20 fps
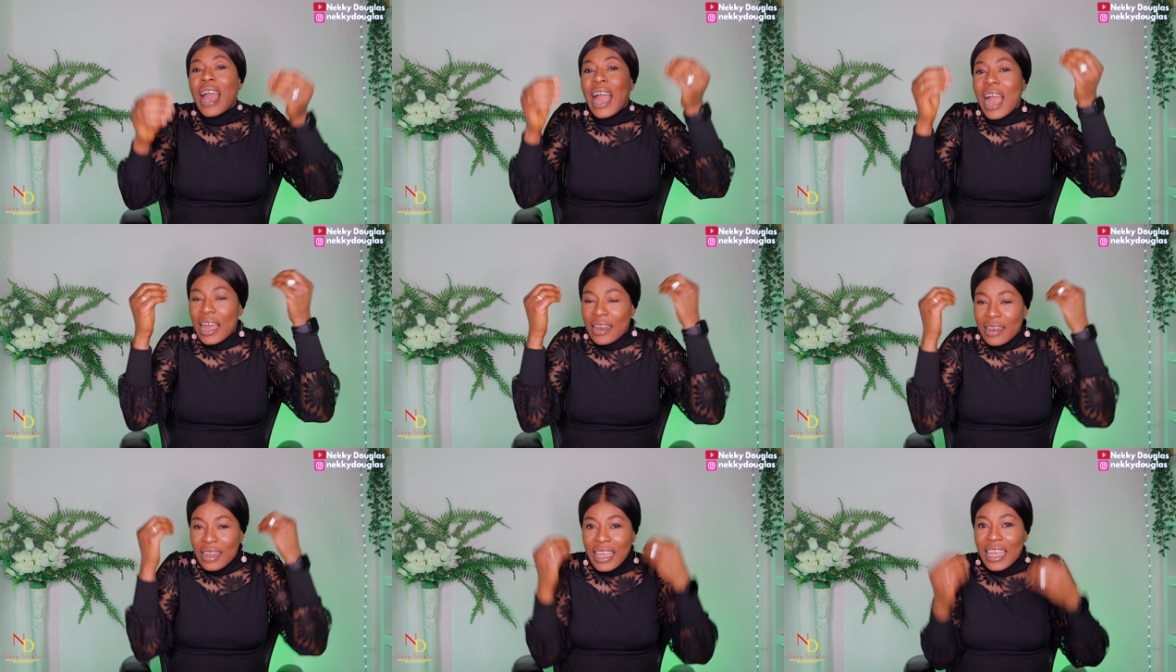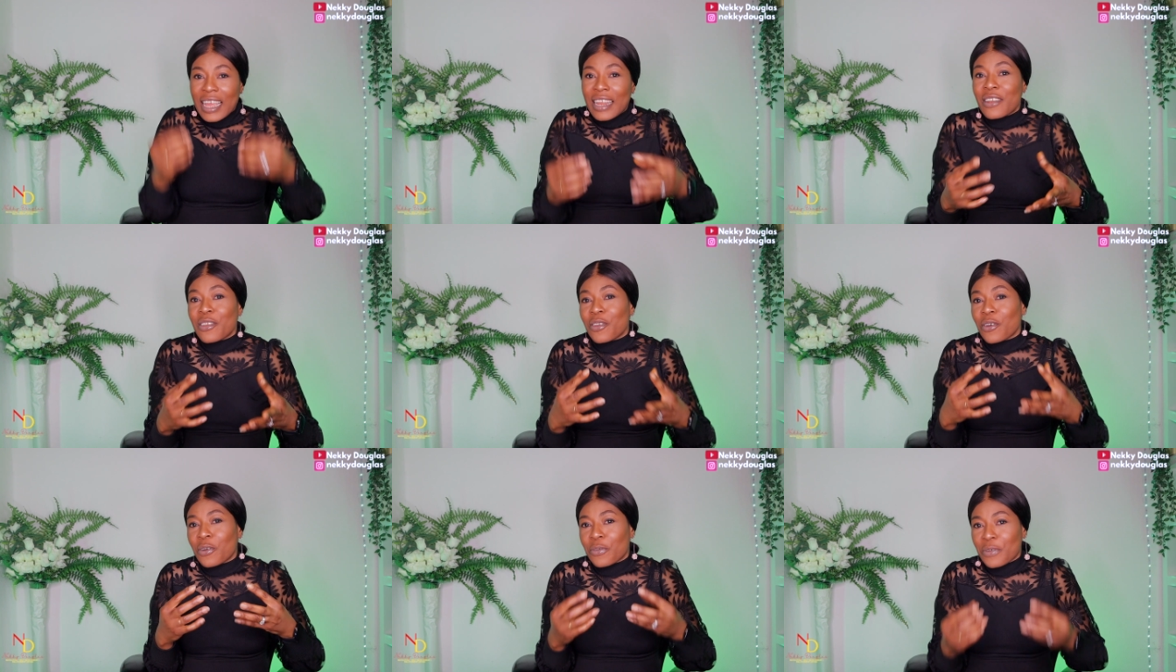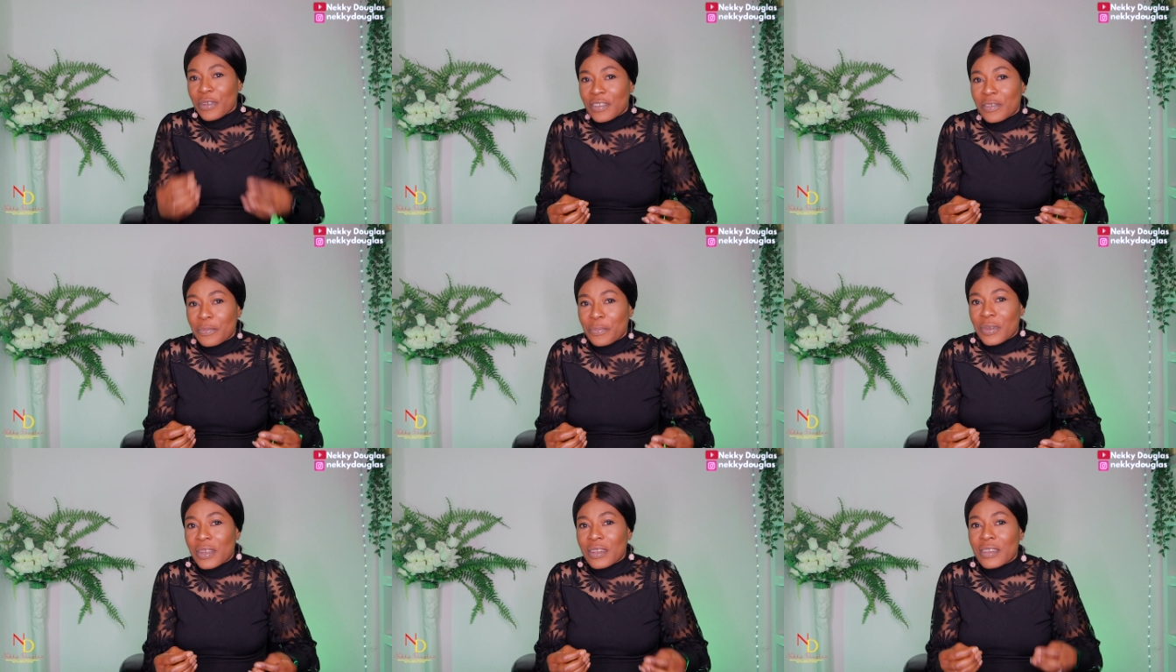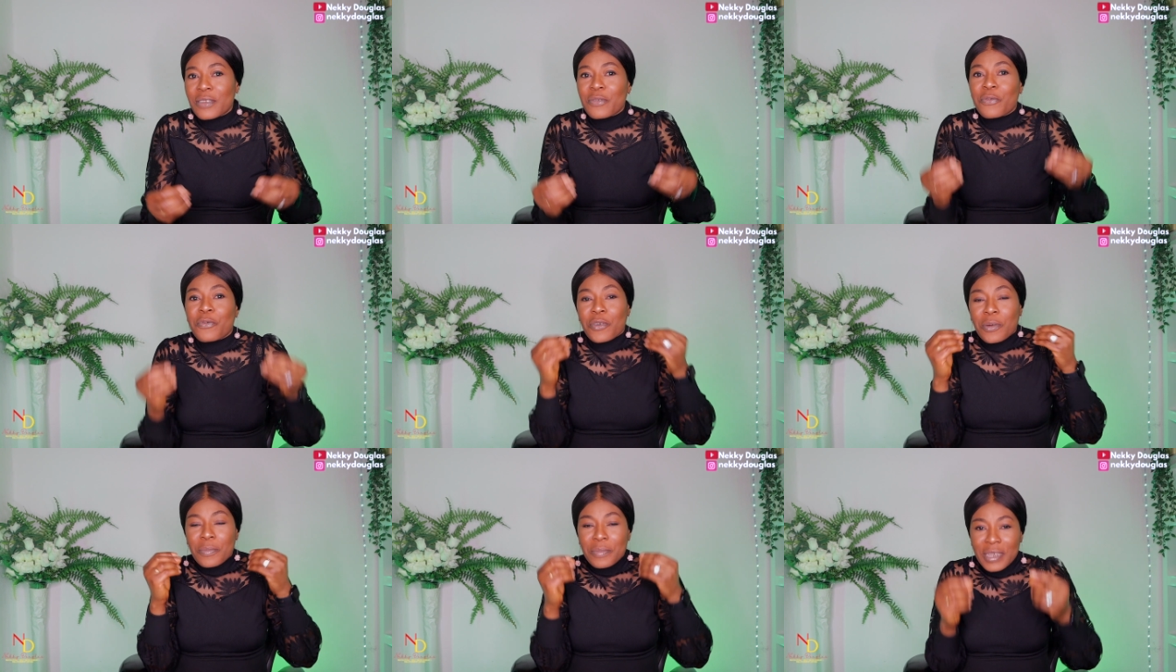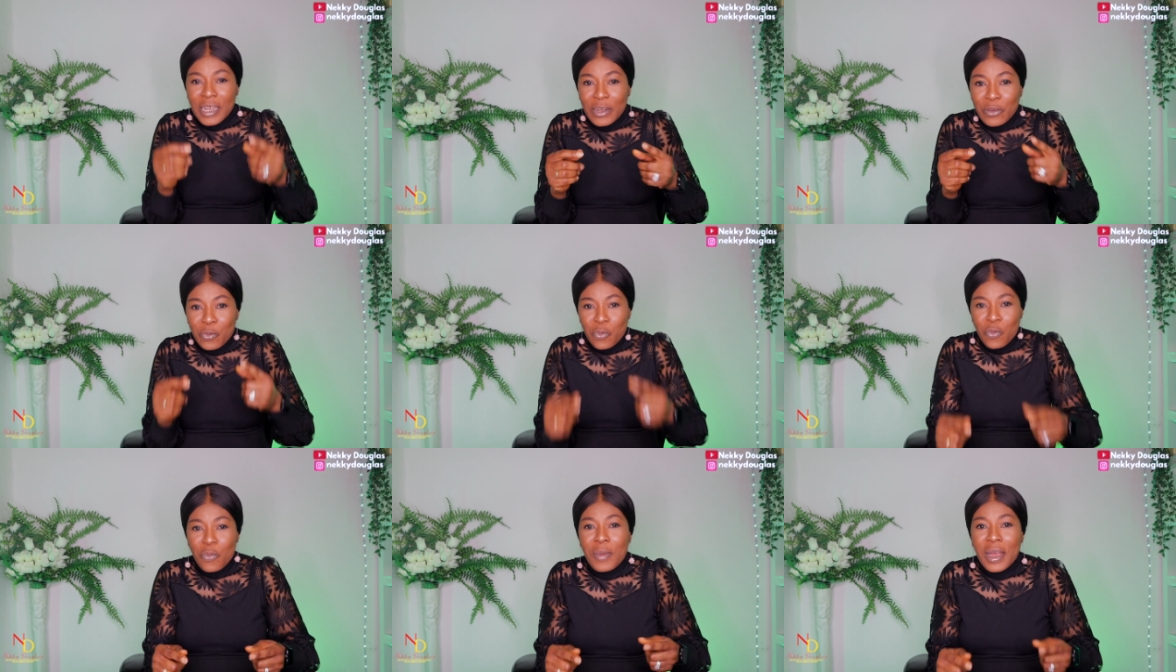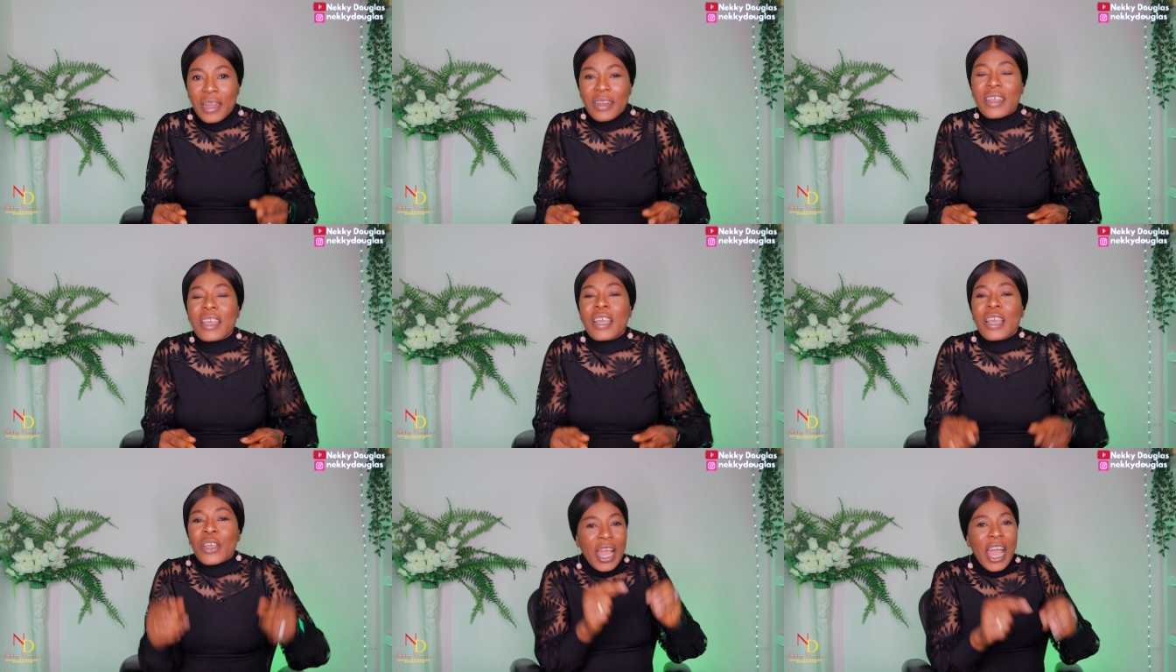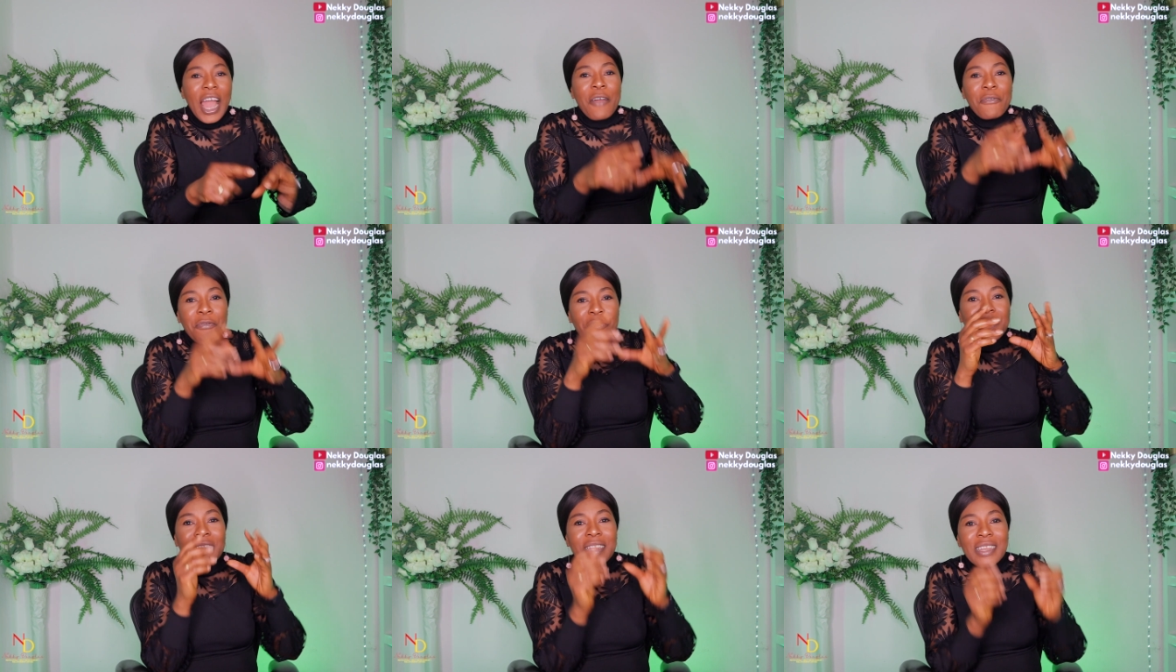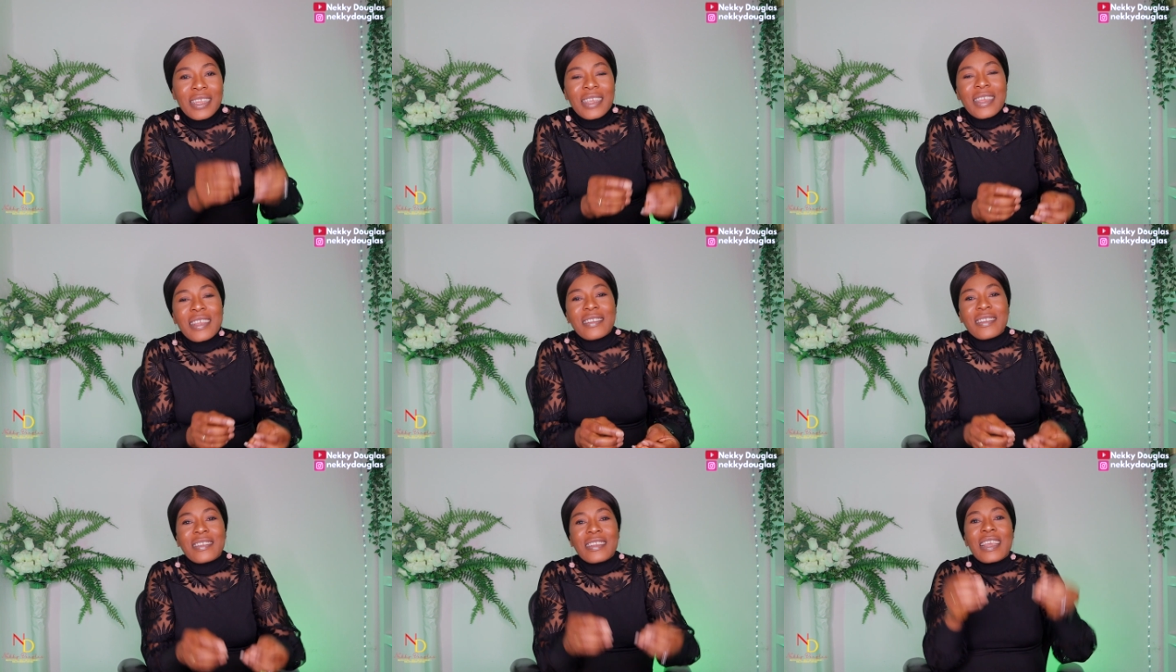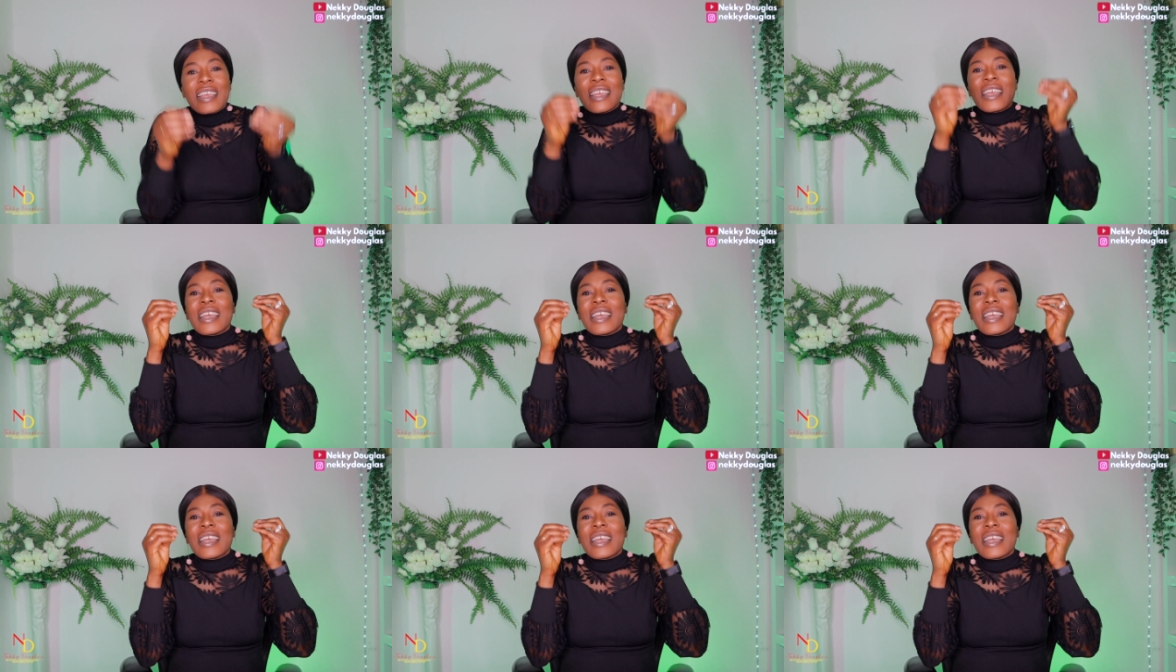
and earn your respect from that woman, have this